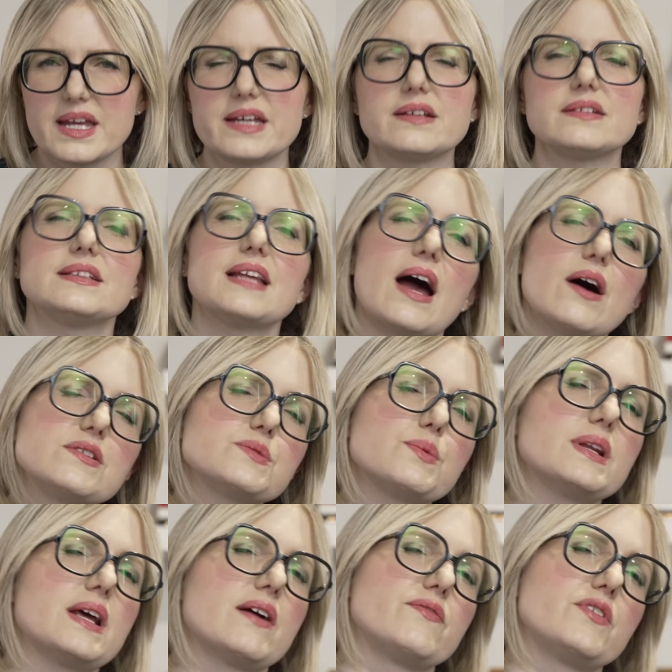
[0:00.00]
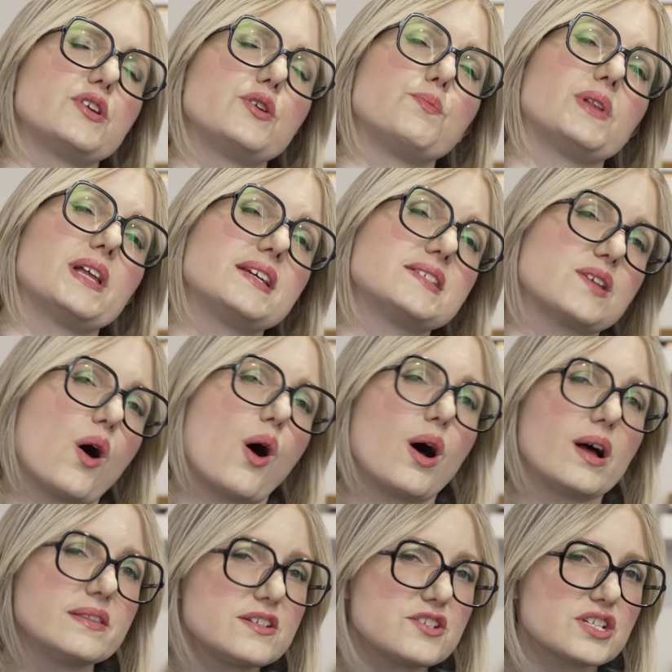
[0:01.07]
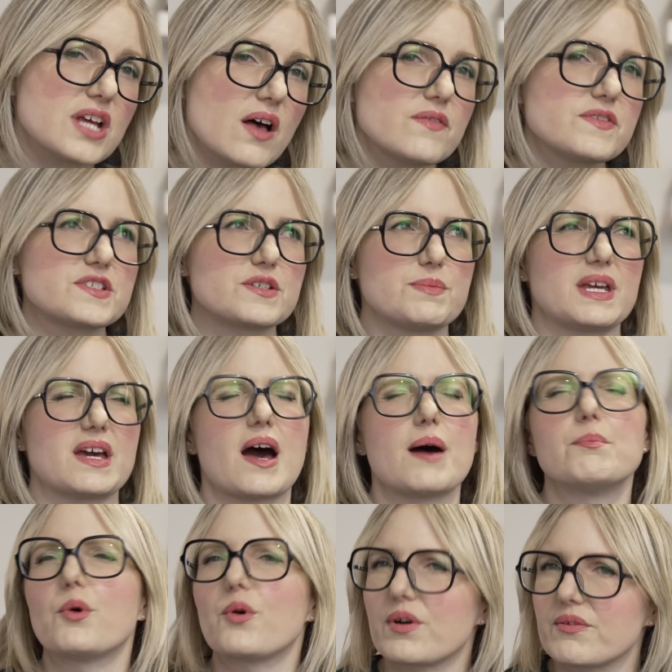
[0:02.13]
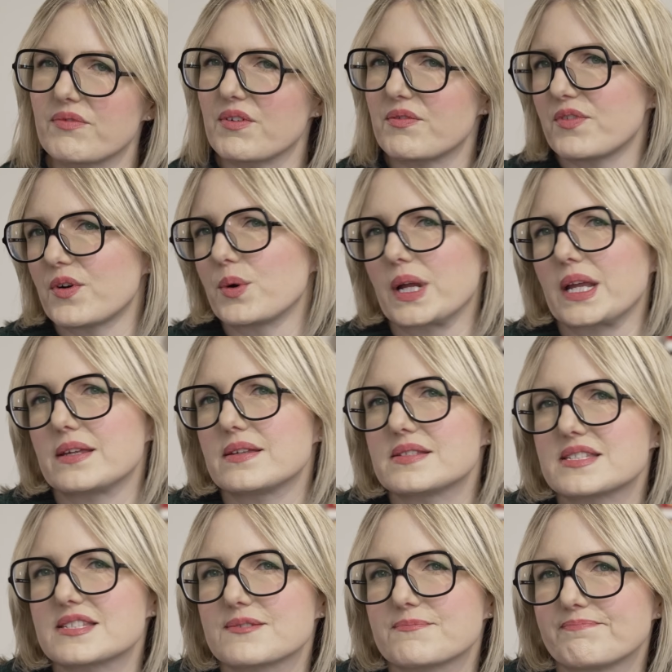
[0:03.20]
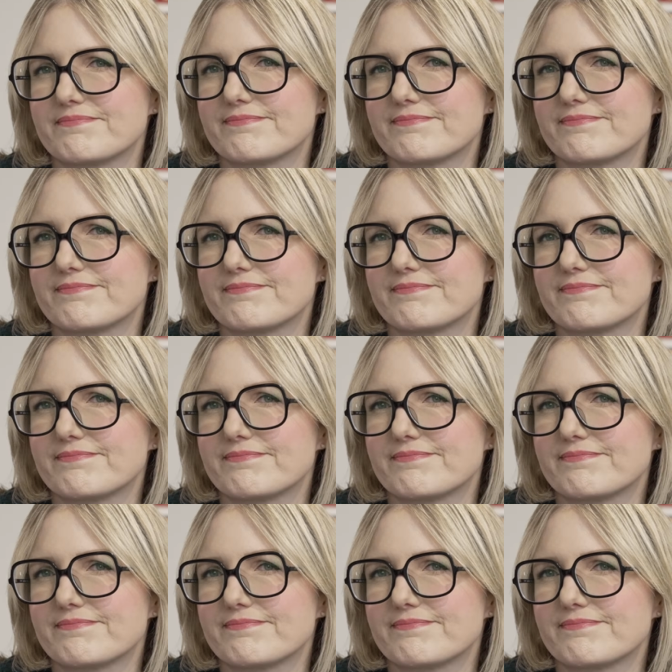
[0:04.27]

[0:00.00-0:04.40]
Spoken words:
It allows whatever you place on the shelves to become more of the focus.